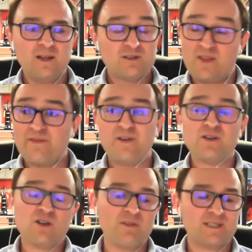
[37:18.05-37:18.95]
So their
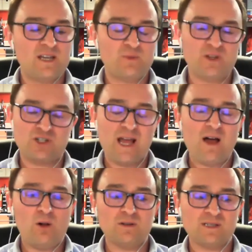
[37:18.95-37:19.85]
first conversation with the
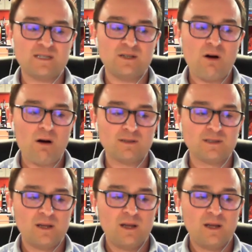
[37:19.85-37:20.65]
shareholders is not,